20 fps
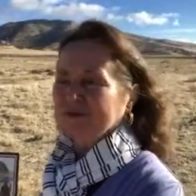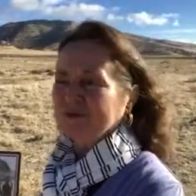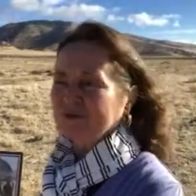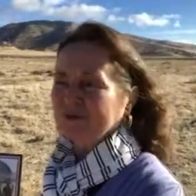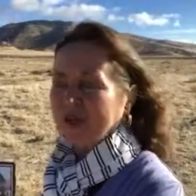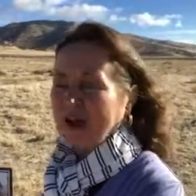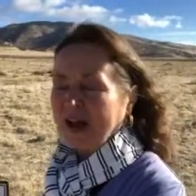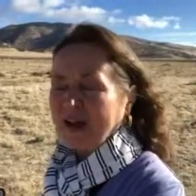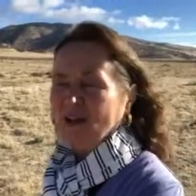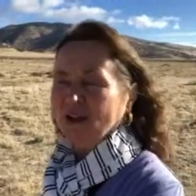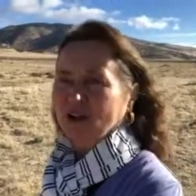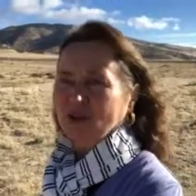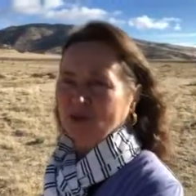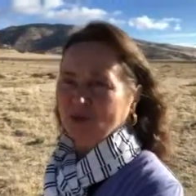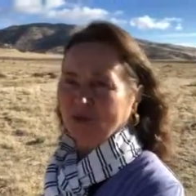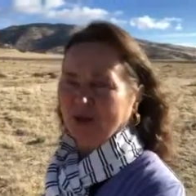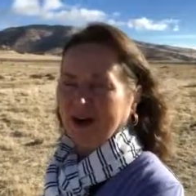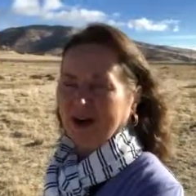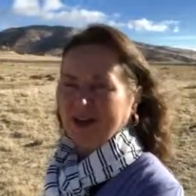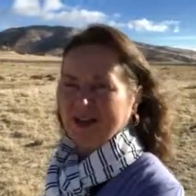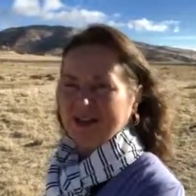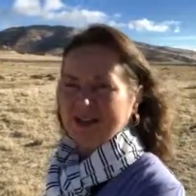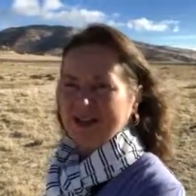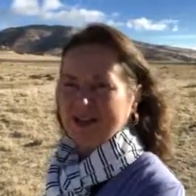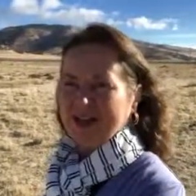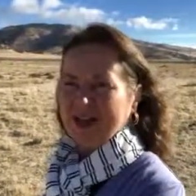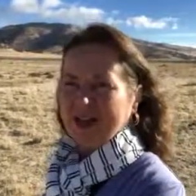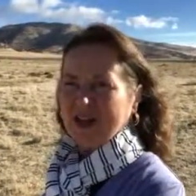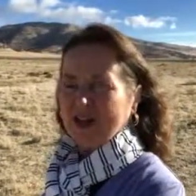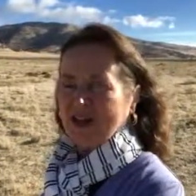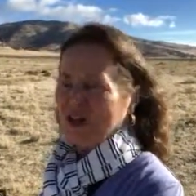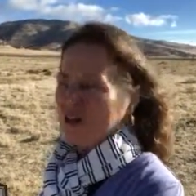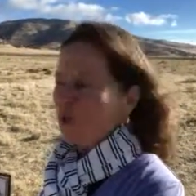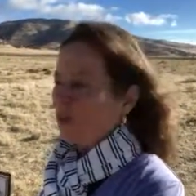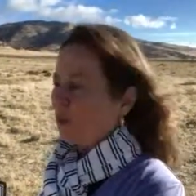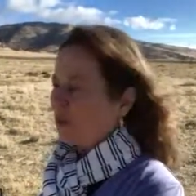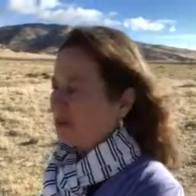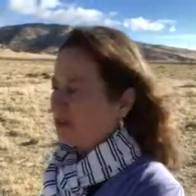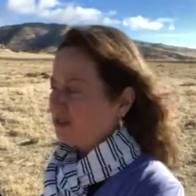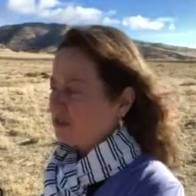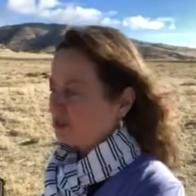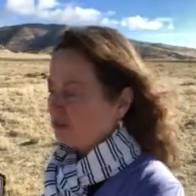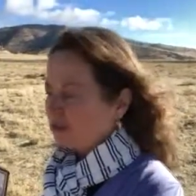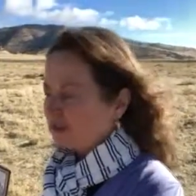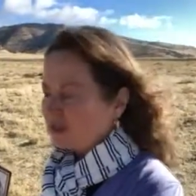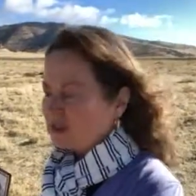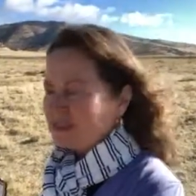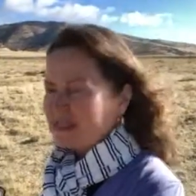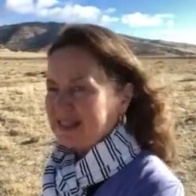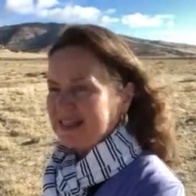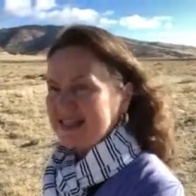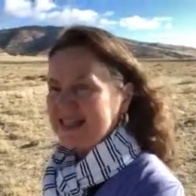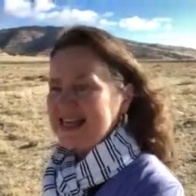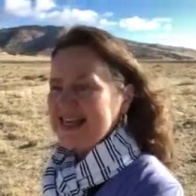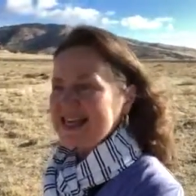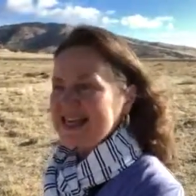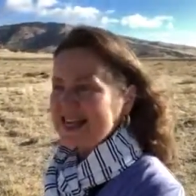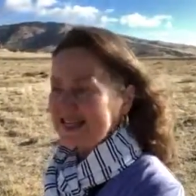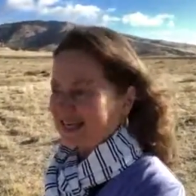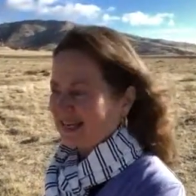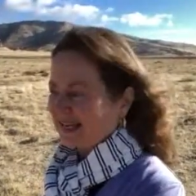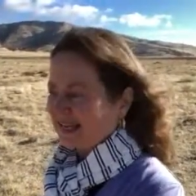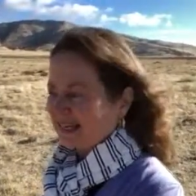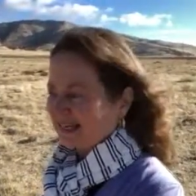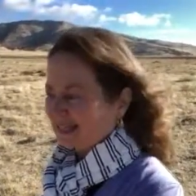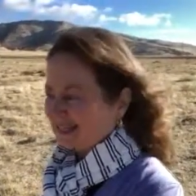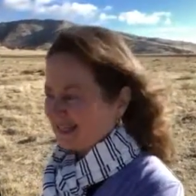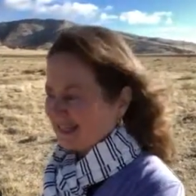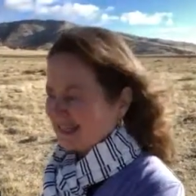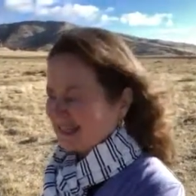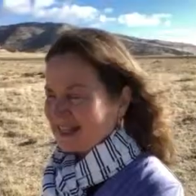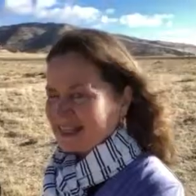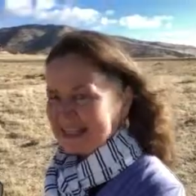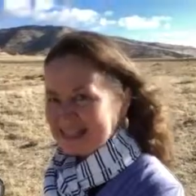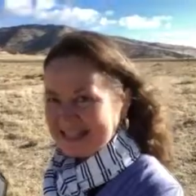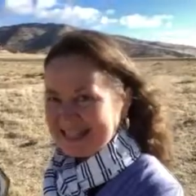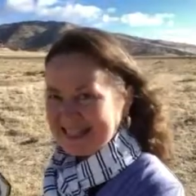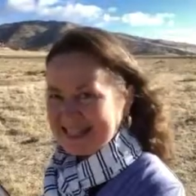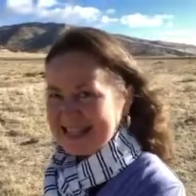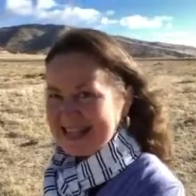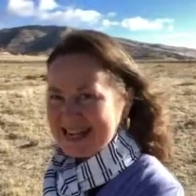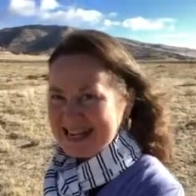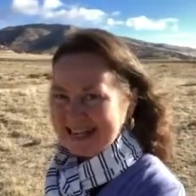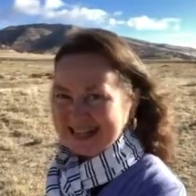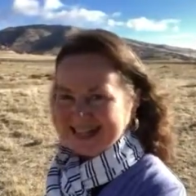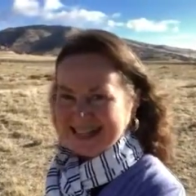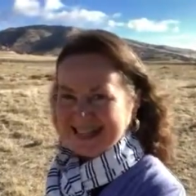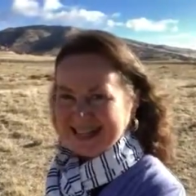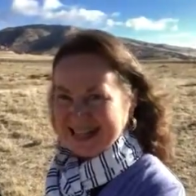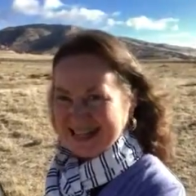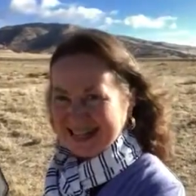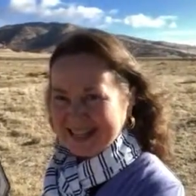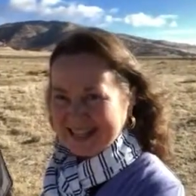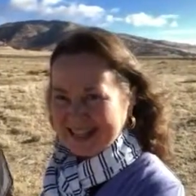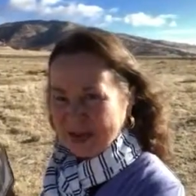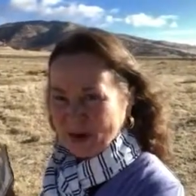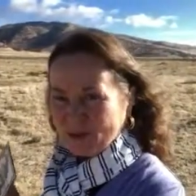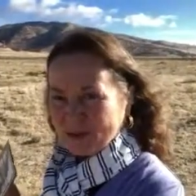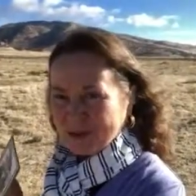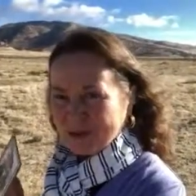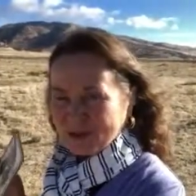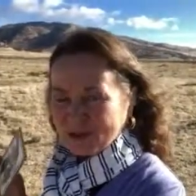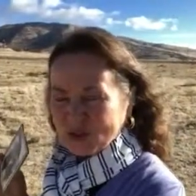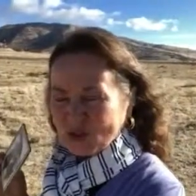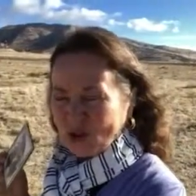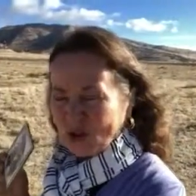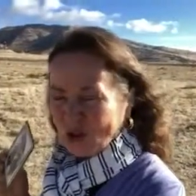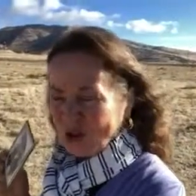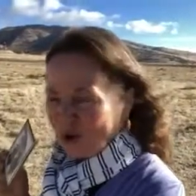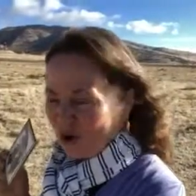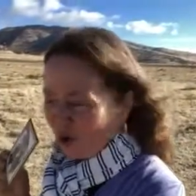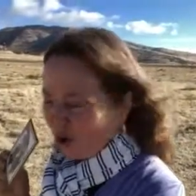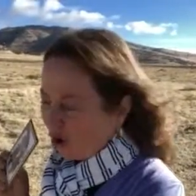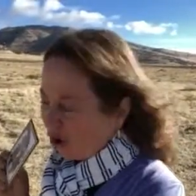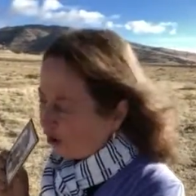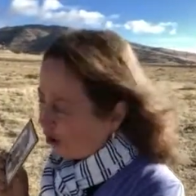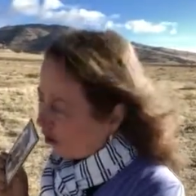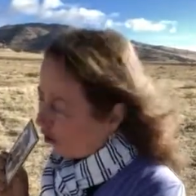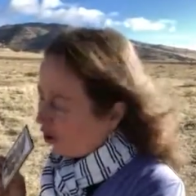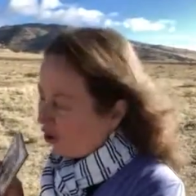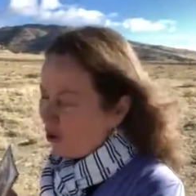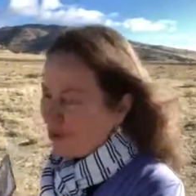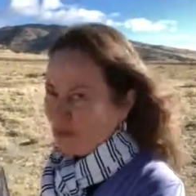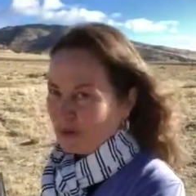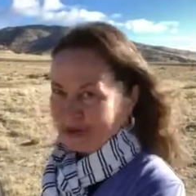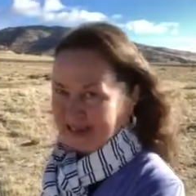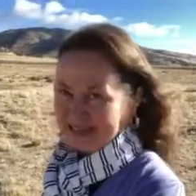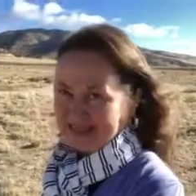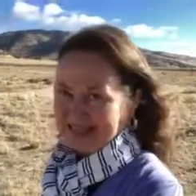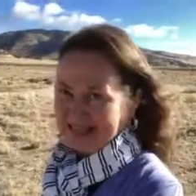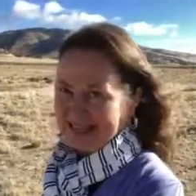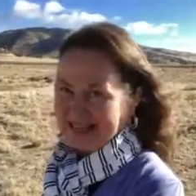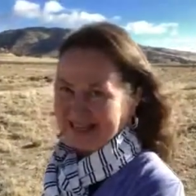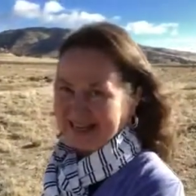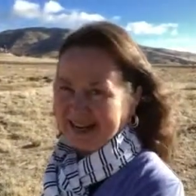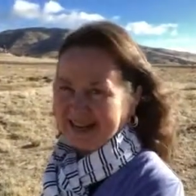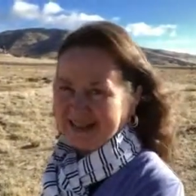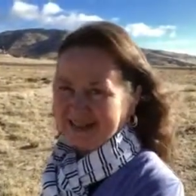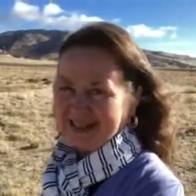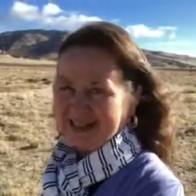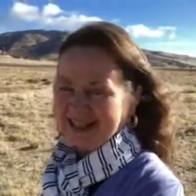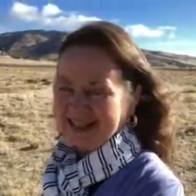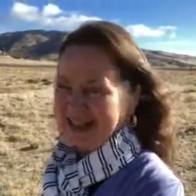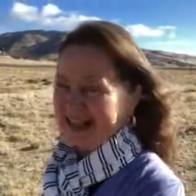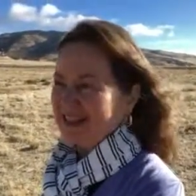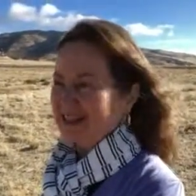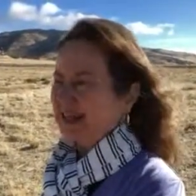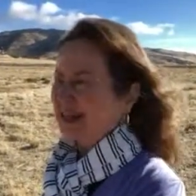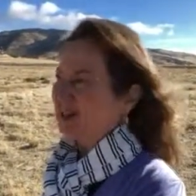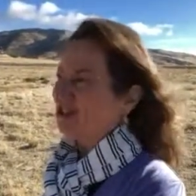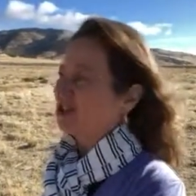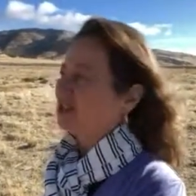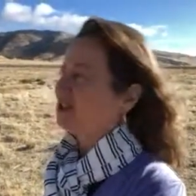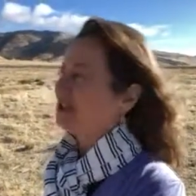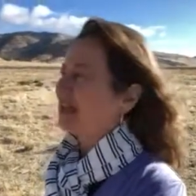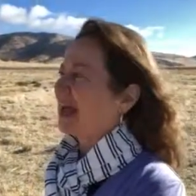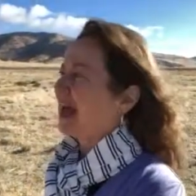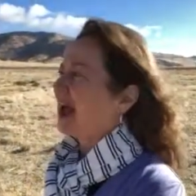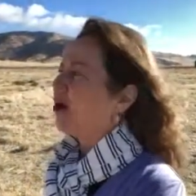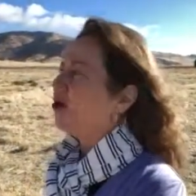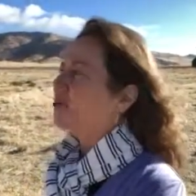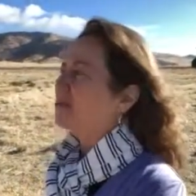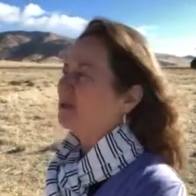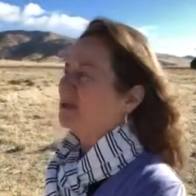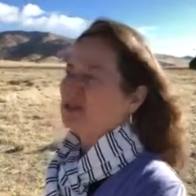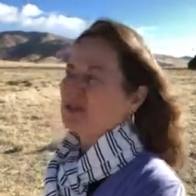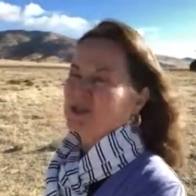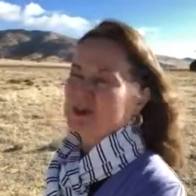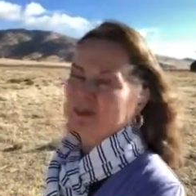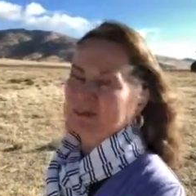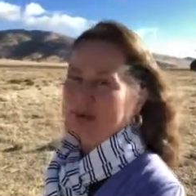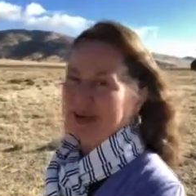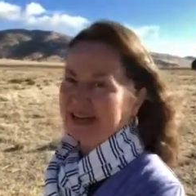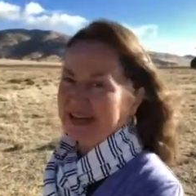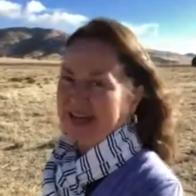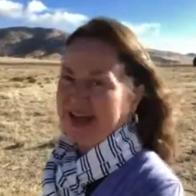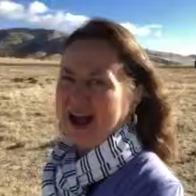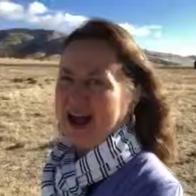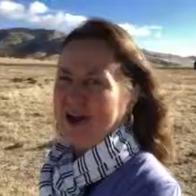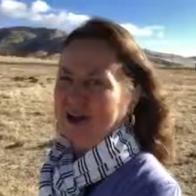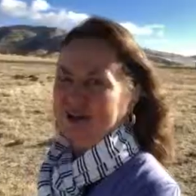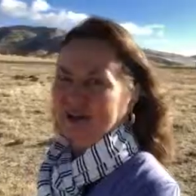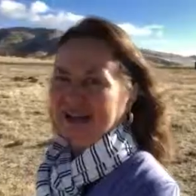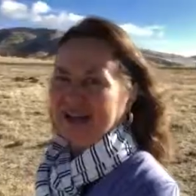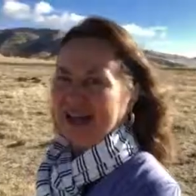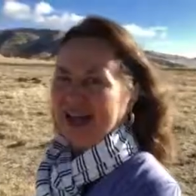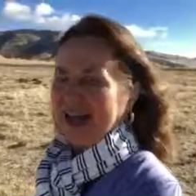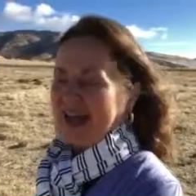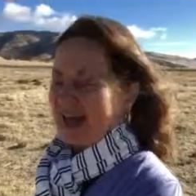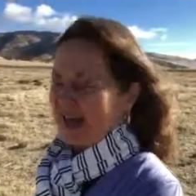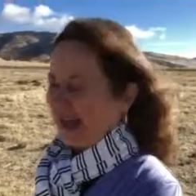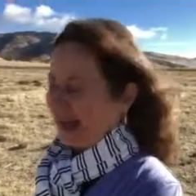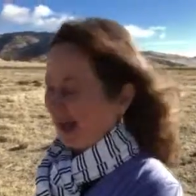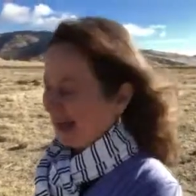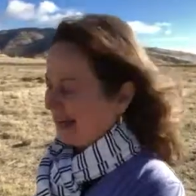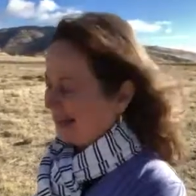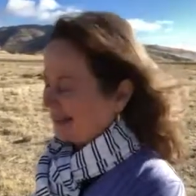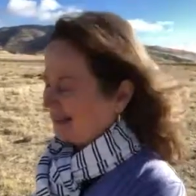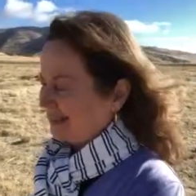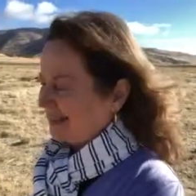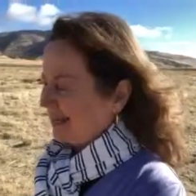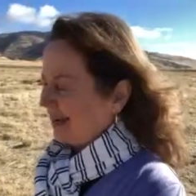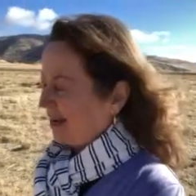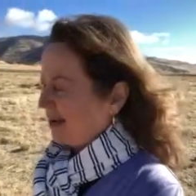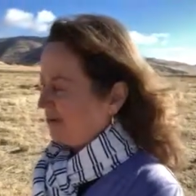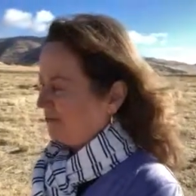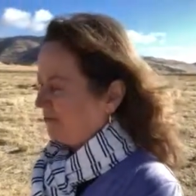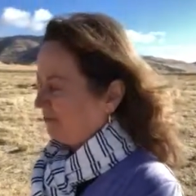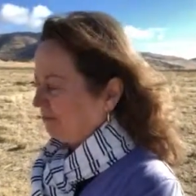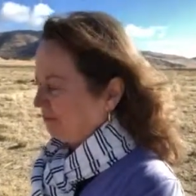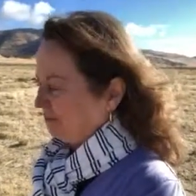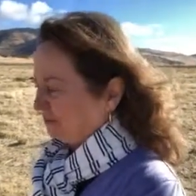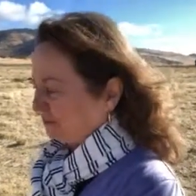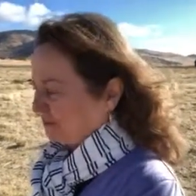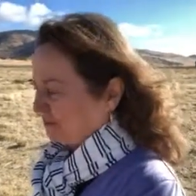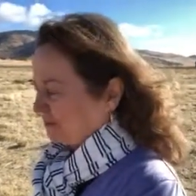value us, the ones who see the seed that was always in us and they just help us to bring it out. And um,